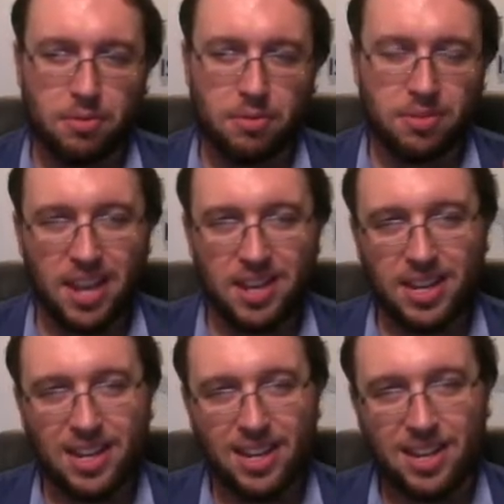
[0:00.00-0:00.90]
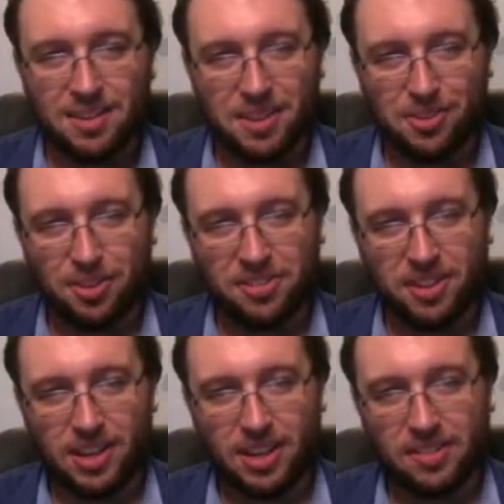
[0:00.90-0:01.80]
Technically,
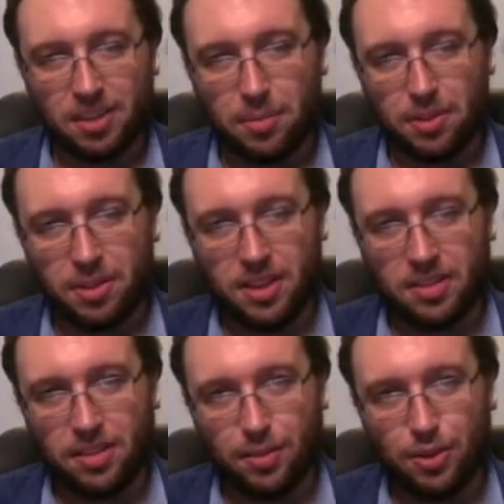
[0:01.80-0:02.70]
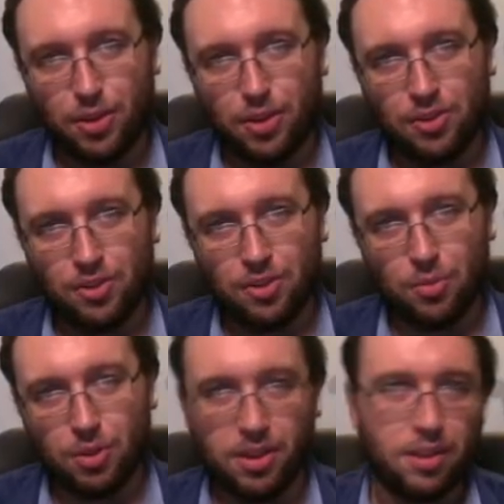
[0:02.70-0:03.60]
interestingly, some of these have occurred
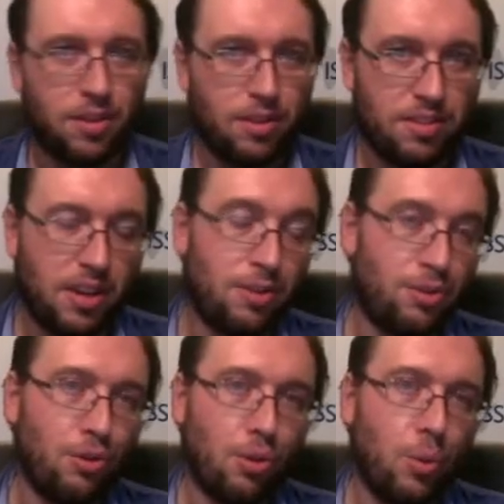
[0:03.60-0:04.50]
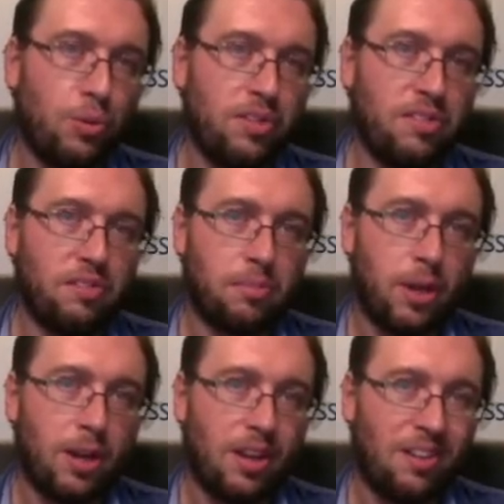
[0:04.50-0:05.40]
within the territorial waters of
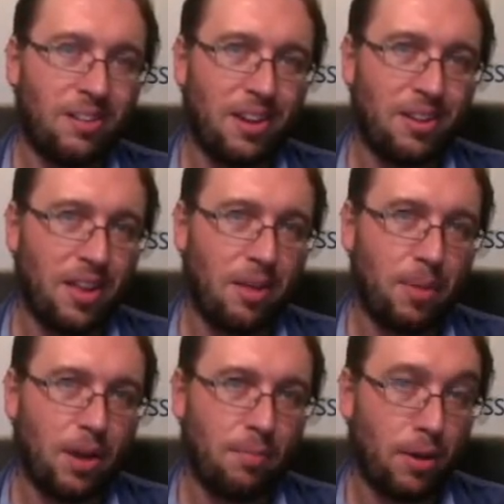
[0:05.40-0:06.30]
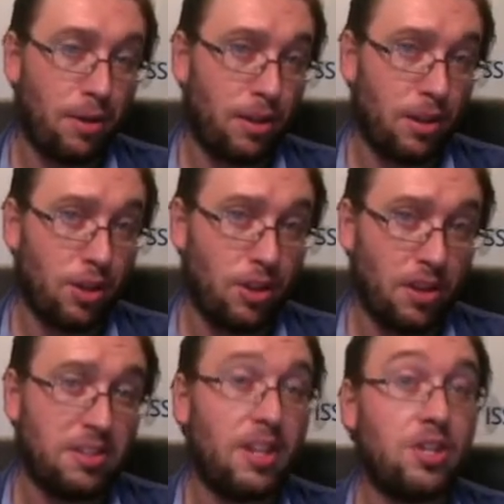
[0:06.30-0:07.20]
Somalia, and thereby by the
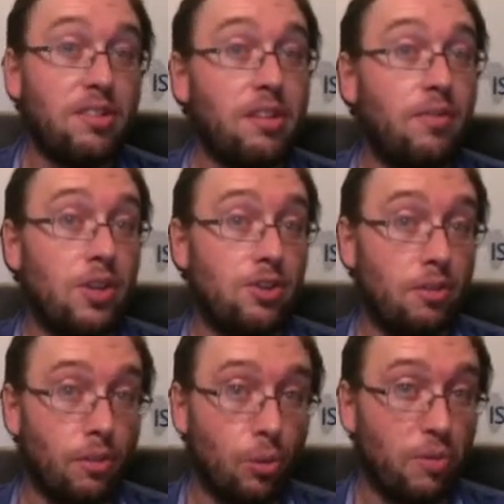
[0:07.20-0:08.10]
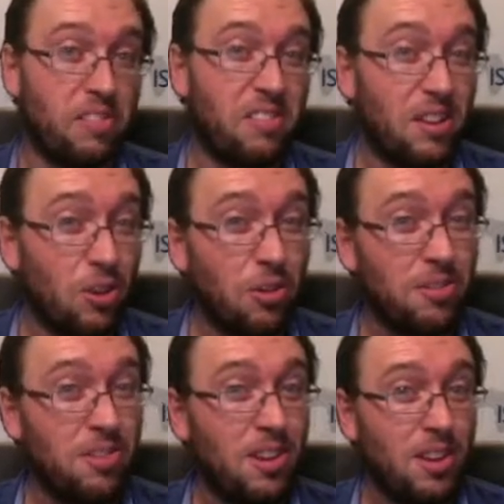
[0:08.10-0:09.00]
United Nations Convention of the Law of the Sea, not
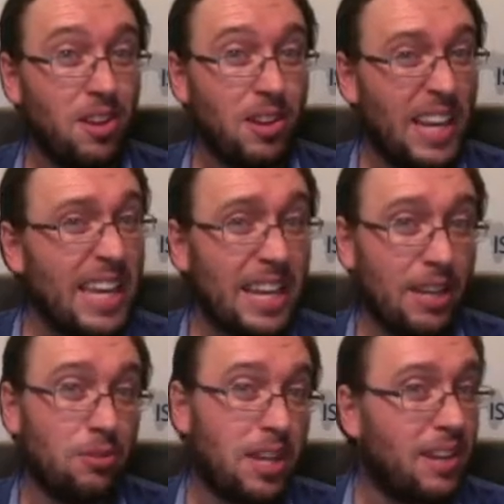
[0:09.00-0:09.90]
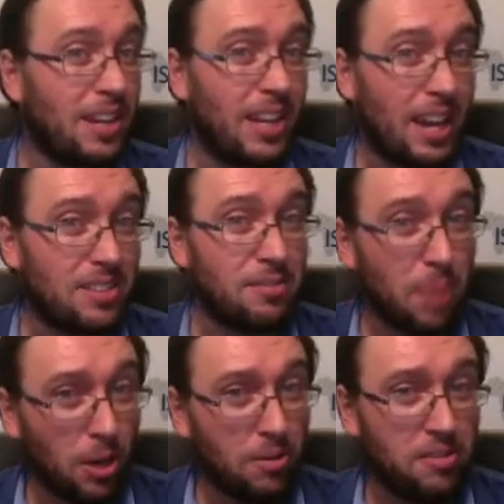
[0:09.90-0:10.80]
legally or technically acts of
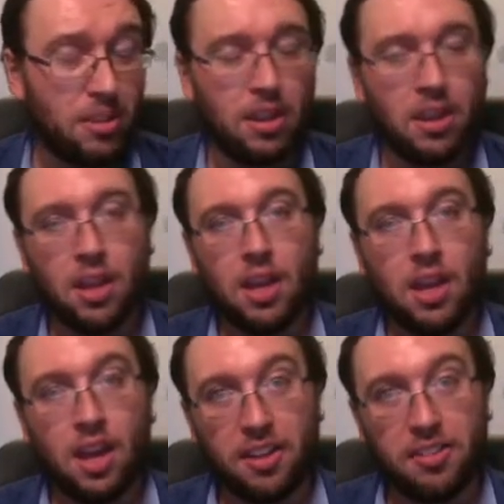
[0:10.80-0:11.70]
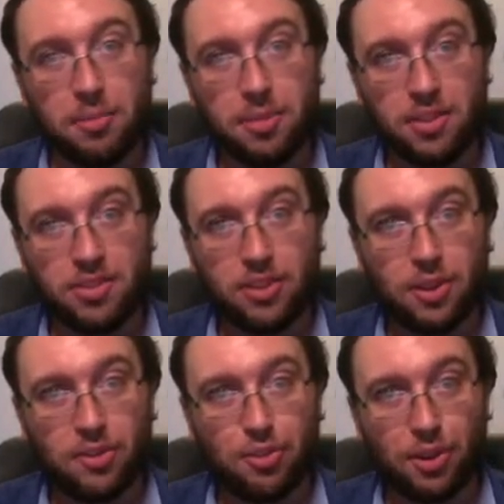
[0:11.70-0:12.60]
piracy, something to
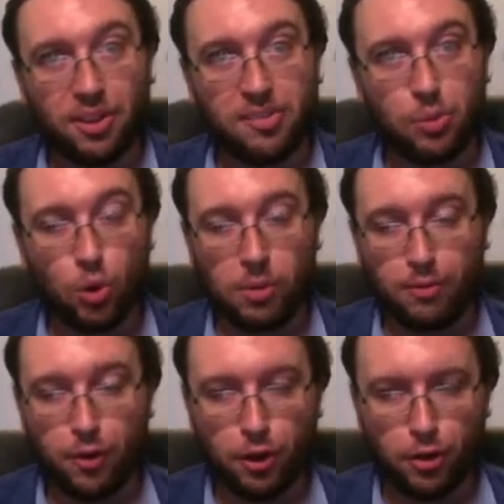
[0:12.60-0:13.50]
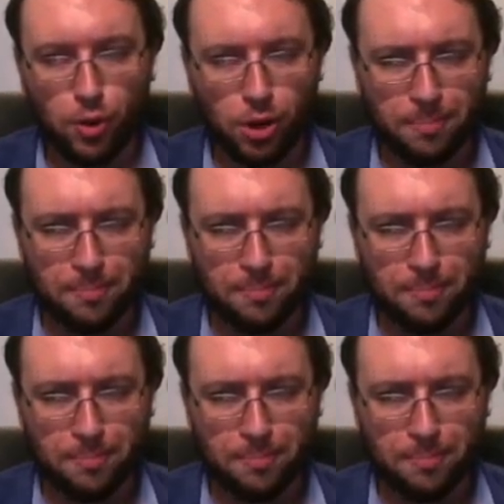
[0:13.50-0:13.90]
try and explore a bit further on.